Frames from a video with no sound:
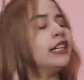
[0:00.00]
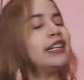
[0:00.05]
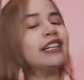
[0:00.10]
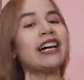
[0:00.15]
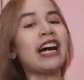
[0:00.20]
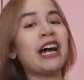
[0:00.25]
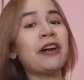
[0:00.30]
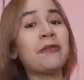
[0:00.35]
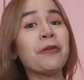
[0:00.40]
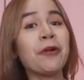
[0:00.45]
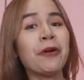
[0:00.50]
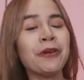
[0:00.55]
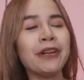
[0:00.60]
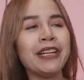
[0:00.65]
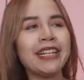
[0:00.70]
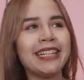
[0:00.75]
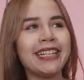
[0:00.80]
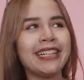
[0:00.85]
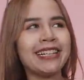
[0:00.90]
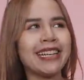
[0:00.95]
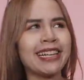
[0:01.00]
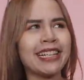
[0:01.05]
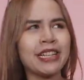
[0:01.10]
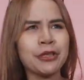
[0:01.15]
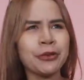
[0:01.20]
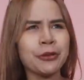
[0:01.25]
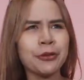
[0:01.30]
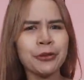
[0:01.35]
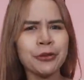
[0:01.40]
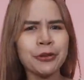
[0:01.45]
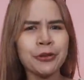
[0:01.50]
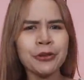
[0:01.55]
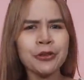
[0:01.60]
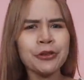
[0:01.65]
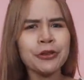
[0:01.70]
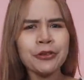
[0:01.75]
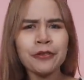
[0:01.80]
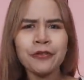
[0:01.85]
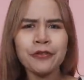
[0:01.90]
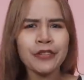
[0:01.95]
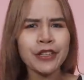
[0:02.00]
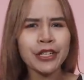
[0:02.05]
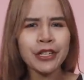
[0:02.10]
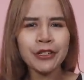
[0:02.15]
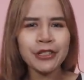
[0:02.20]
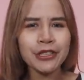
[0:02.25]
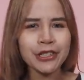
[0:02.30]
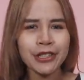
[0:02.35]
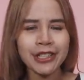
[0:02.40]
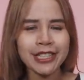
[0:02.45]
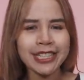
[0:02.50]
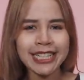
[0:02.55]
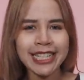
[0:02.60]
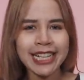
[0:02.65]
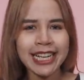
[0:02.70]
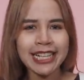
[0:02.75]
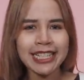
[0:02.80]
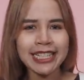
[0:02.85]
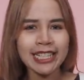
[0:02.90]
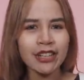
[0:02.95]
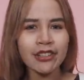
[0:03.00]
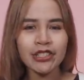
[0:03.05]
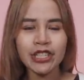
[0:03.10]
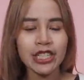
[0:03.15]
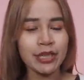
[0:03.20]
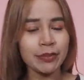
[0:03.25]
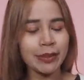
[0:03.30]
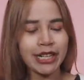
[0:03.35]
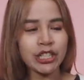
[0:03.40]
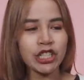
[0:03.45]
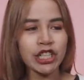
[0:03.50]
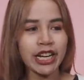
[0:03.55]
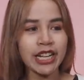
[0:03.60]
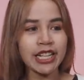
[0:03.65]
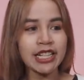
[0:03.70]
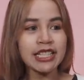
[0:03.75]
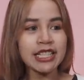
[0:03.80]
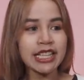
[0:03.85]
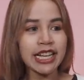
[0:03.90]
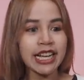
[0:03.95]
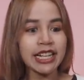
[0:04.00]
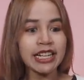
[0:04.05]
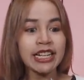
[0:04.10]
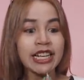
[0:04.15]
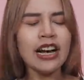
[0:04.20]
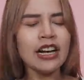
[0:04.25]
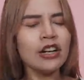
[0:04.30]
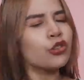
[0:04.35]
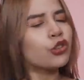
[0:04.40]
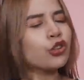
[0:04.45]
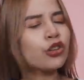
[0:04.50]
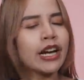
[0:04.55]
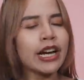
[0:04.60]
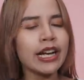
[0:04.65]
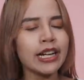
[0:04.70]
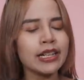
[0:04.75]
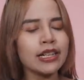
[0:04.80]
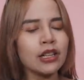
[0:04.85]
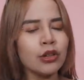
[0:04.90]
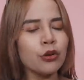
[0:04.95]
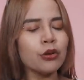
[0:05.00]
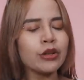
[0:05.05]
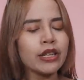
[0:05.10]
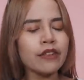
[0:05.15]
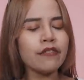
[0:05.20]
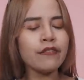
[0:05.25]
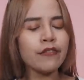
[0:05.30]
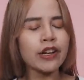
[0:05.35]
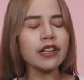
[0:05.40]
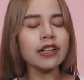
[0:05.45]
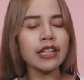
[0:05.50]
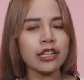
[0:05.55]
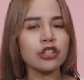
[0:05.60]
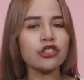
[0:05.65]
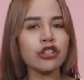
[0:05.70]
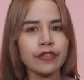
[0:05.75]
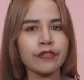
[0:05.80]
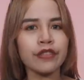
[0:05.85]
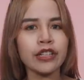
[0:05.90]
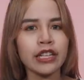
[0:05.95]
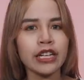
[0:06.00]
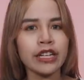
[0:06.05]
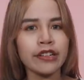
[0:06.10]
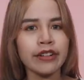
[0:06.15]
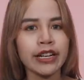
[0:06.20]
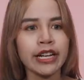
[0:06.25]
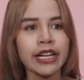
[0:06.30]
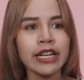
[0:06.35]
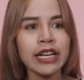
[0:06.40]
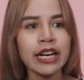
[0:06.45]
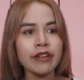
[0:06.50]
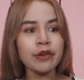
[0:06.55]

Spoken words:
I wore it in like 2 videos on TSL just by chance, and although I low-key felt like a traffic light, right,